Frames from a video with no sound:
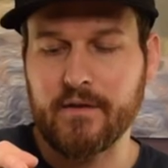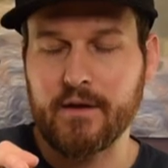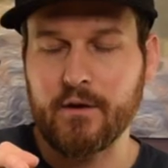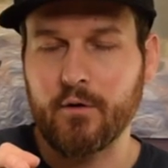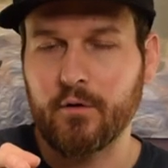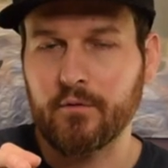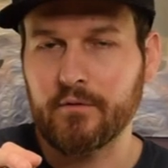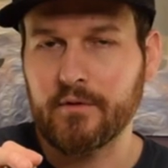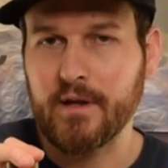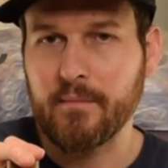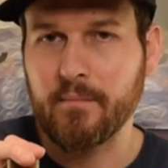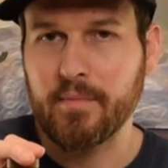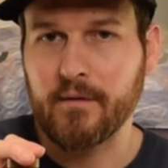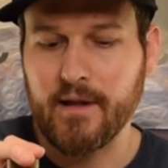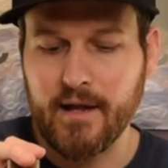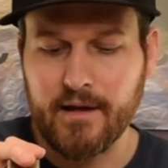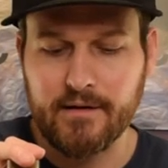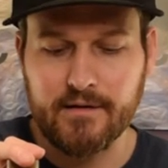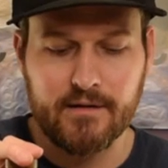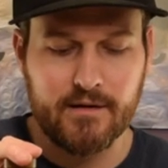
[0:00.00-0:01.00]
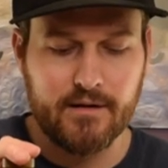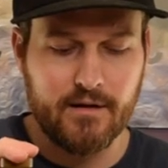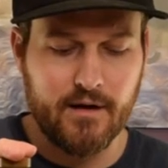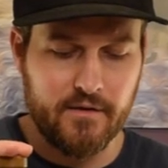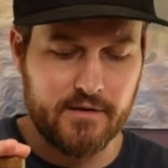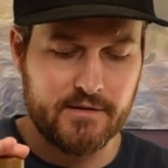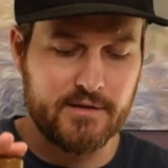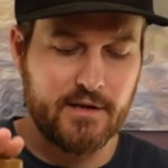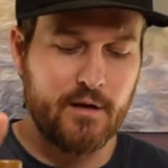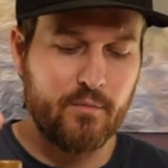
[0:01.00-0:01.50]
the only blended
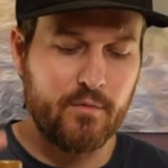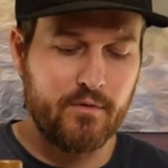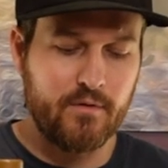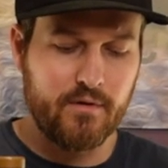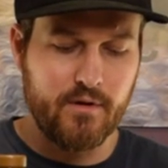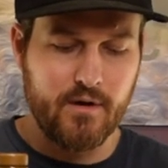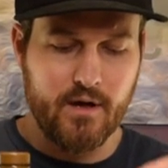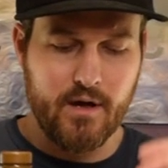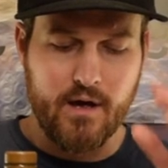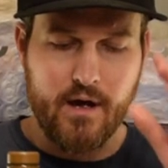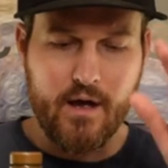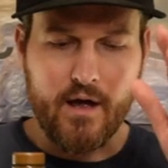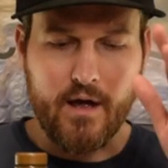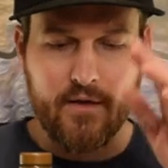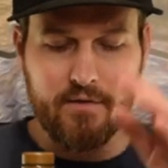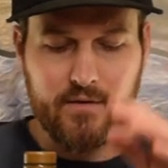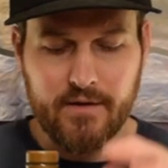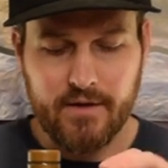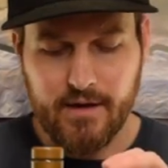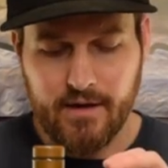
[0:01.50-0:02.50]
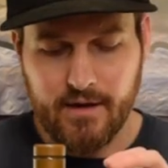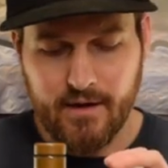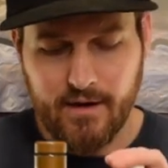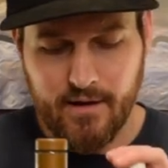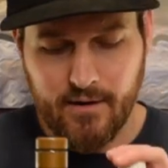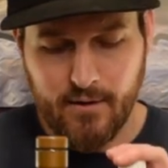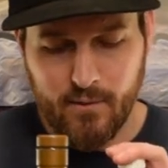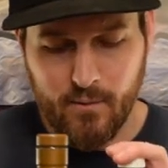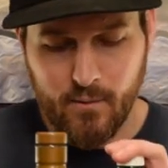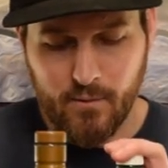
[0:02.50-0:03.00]
on the table. The
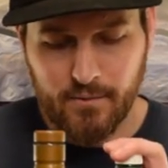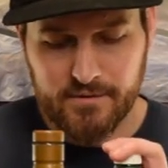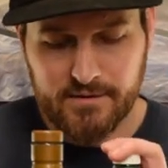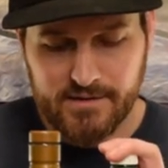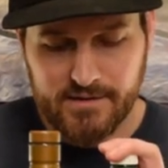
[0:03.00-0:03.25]
uh, old